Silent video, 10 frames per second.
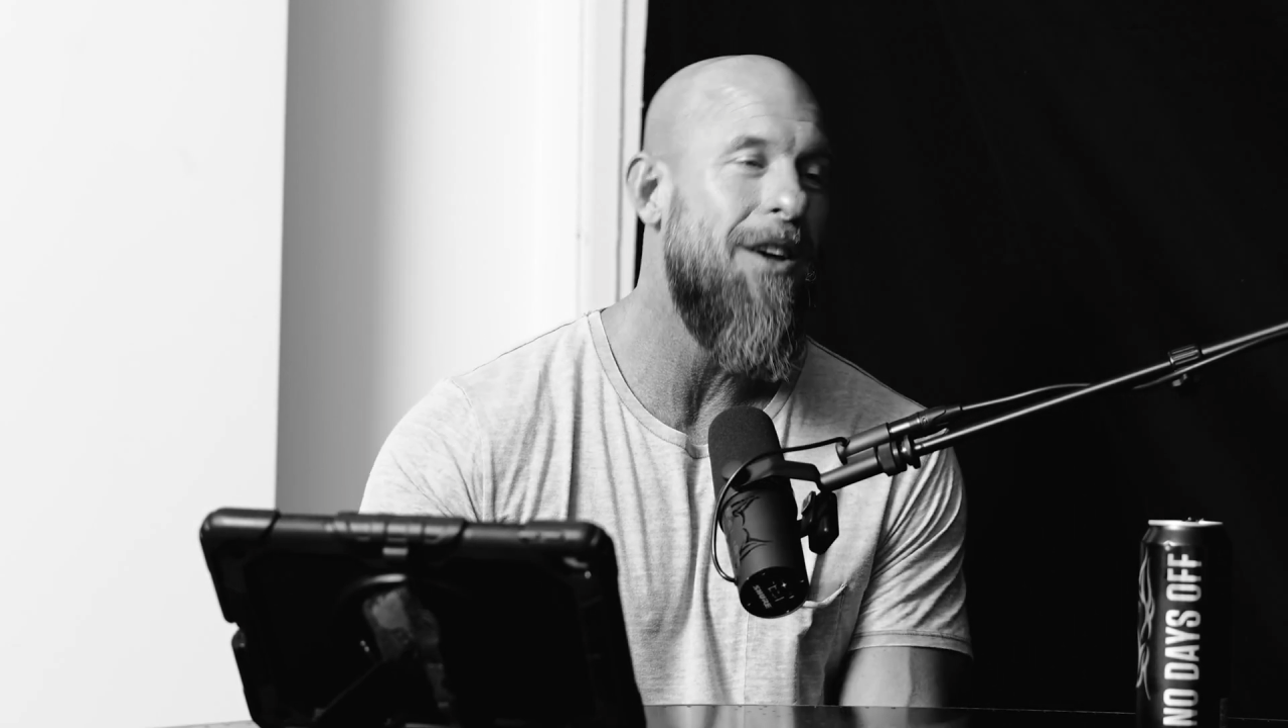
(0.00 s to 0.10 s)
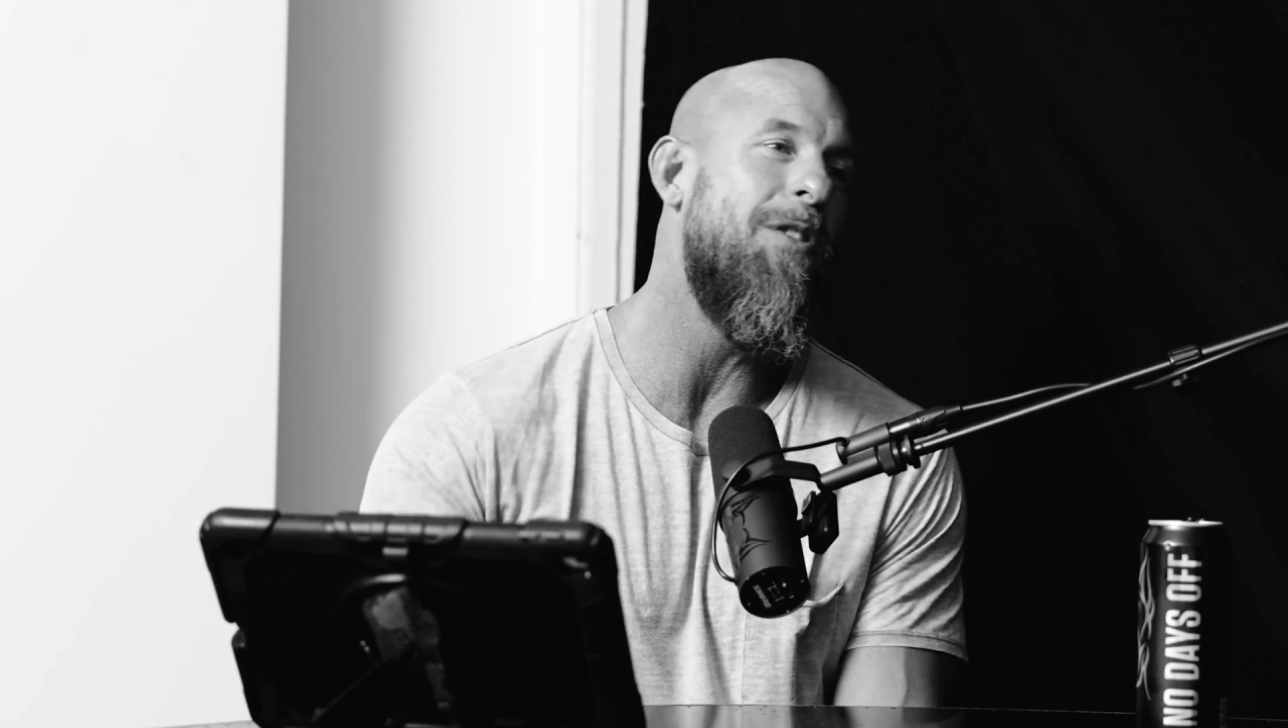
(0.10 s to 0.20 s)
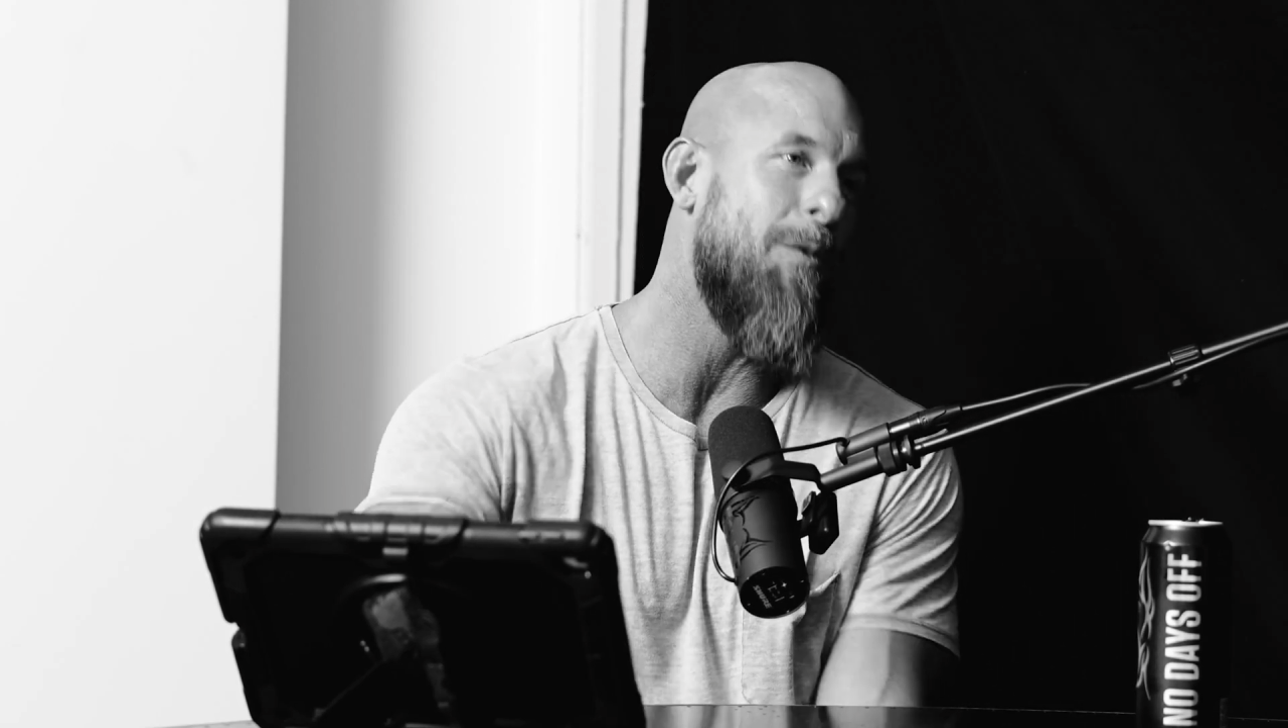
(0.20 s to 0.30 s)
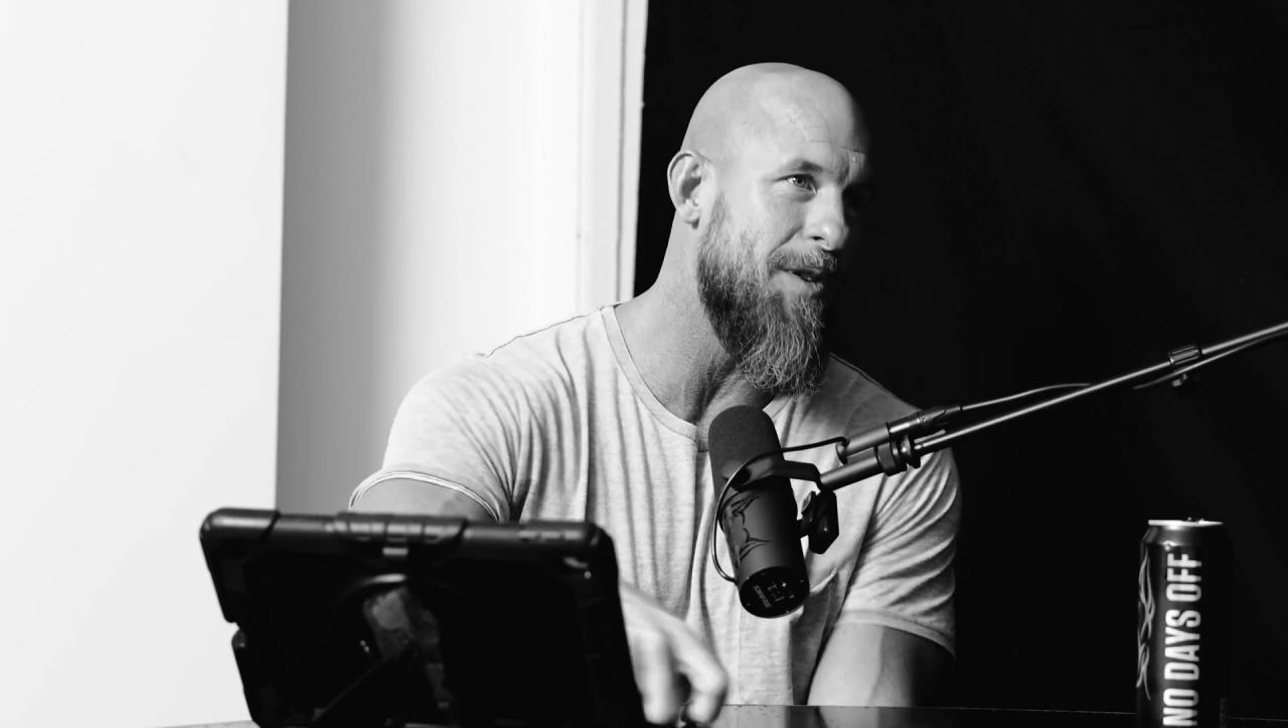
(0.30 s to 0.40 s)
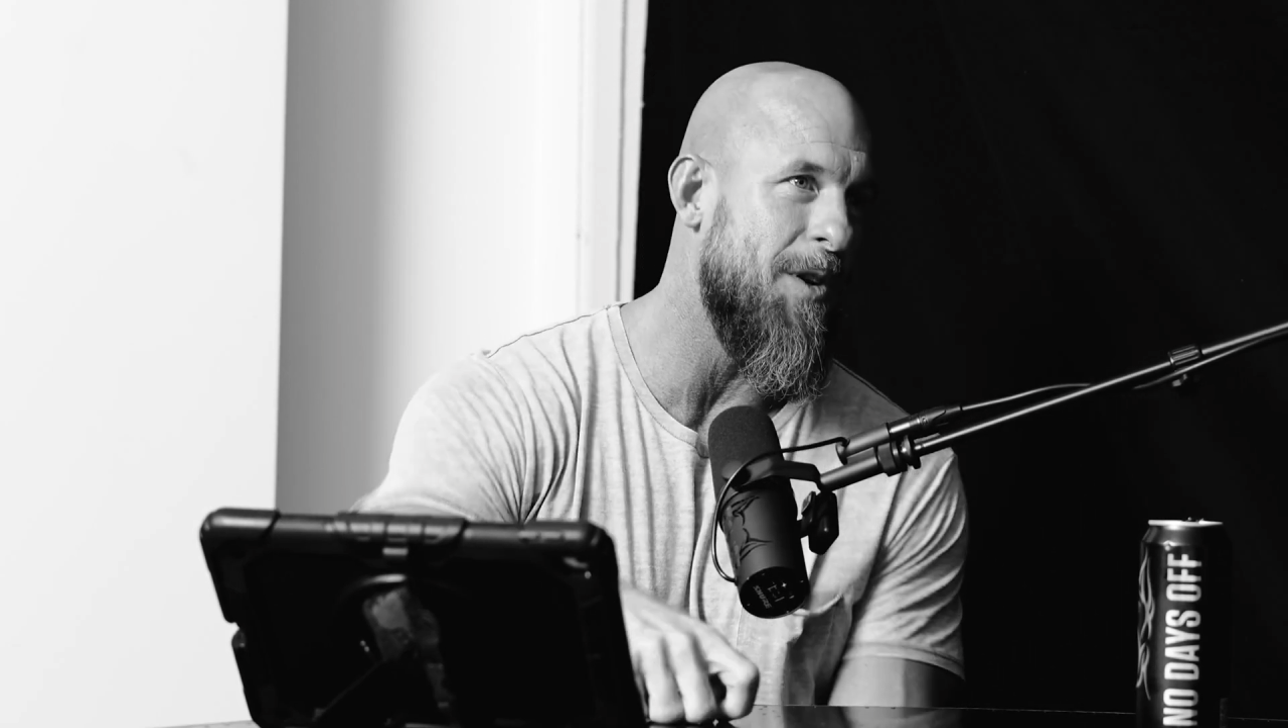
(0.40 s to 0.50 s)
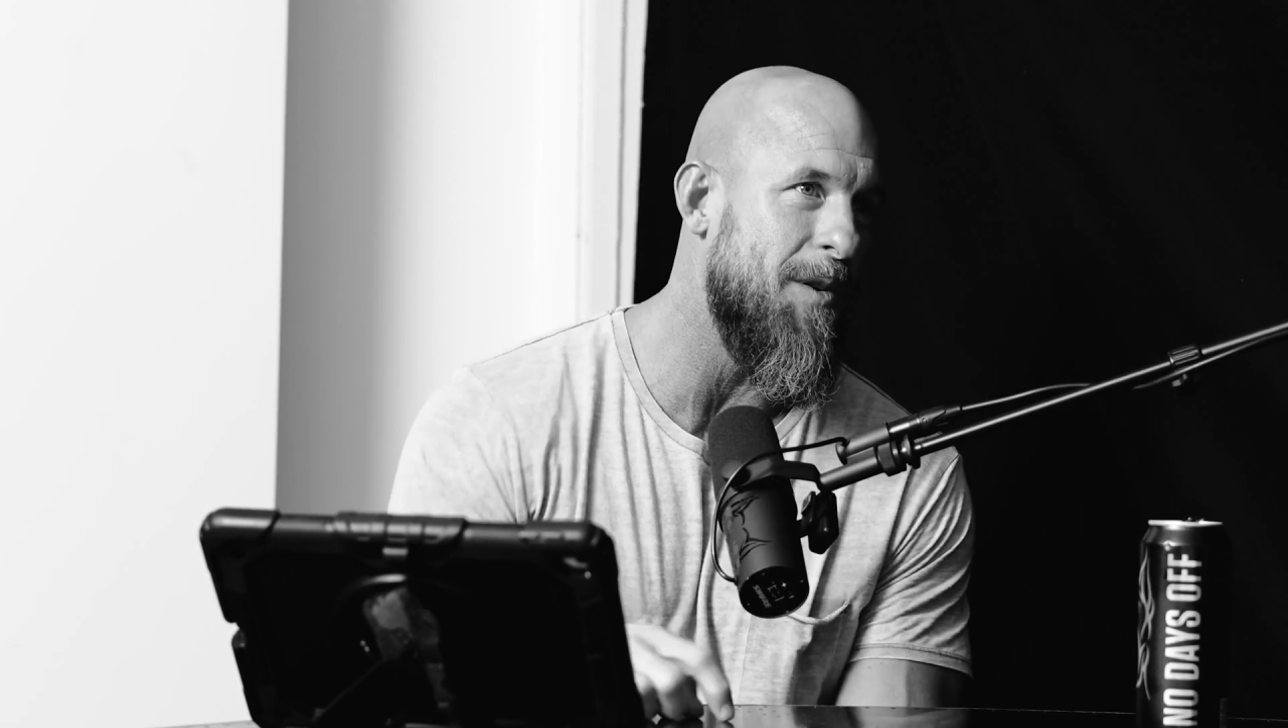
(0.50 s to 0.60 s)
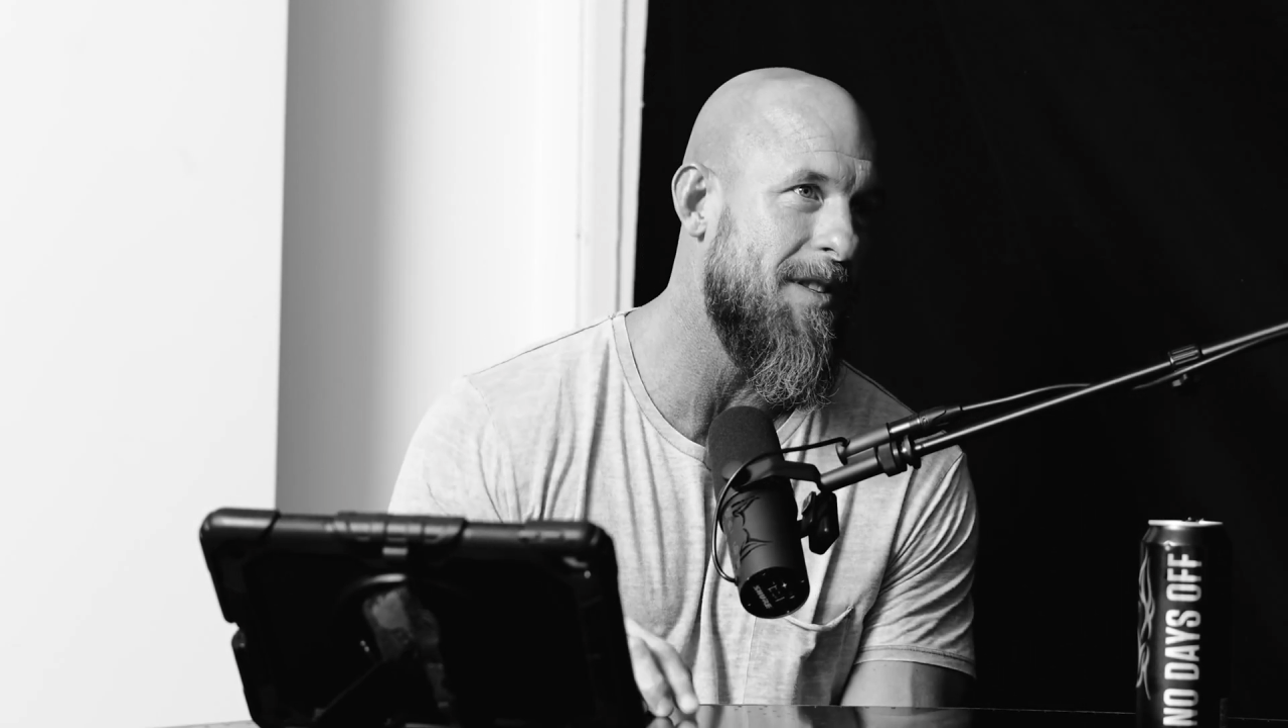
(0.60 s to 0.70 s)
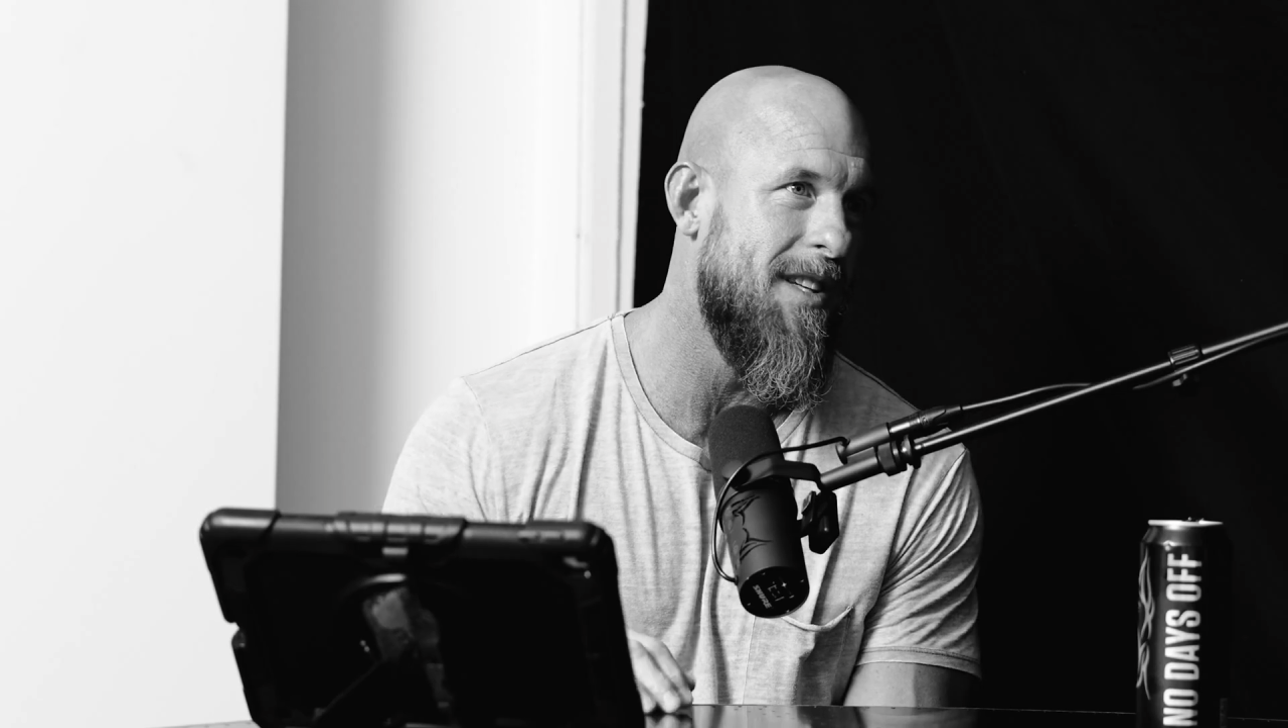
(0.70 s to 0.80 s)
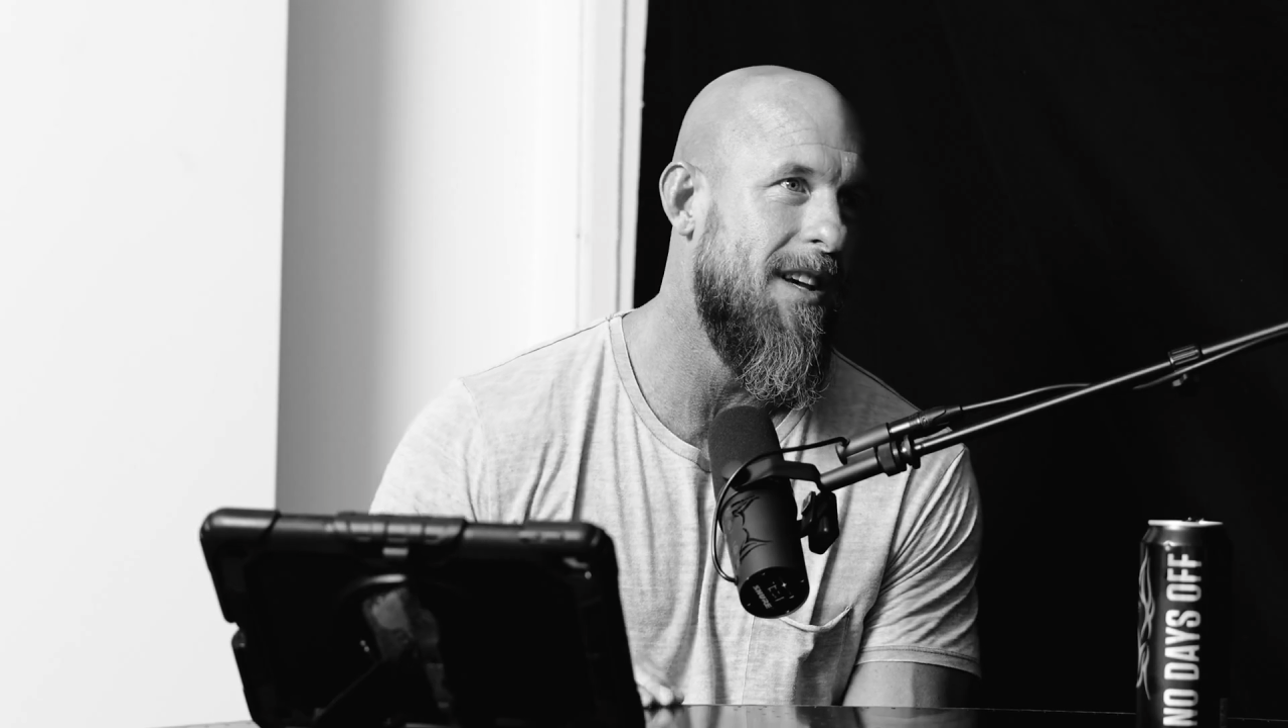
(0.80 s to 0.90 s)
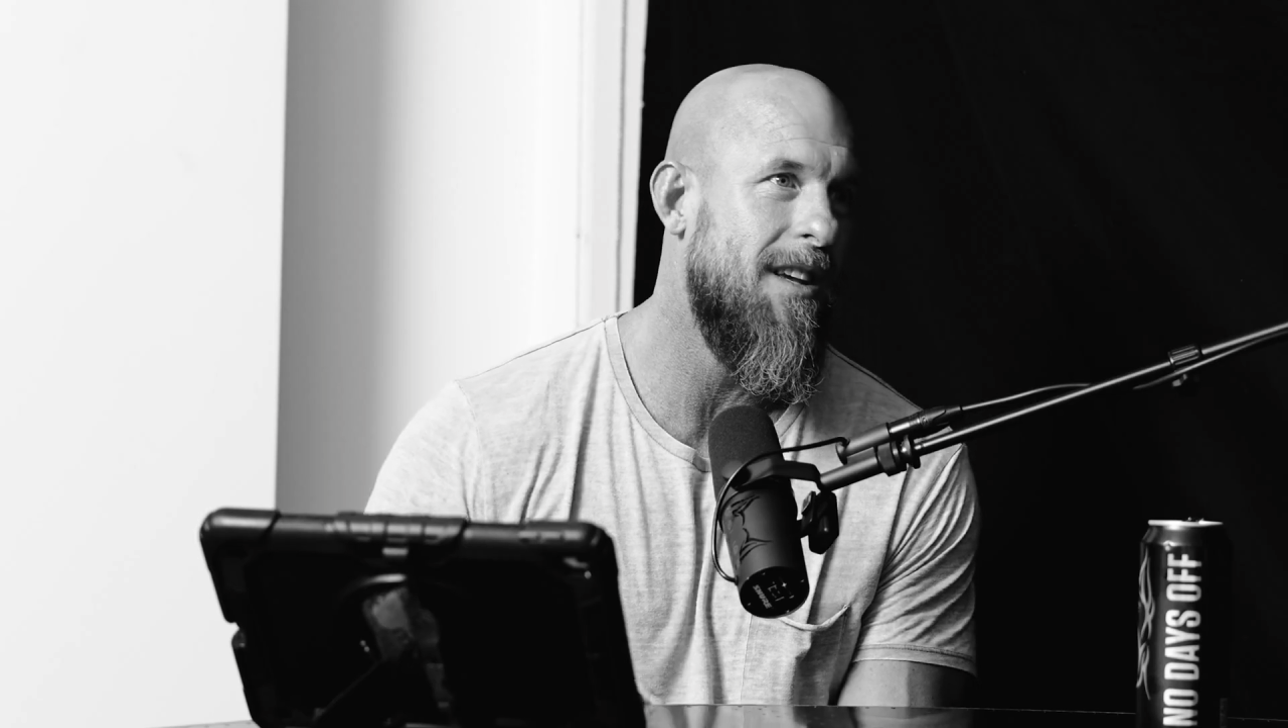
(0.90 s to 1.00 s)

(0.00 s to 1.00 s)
the results,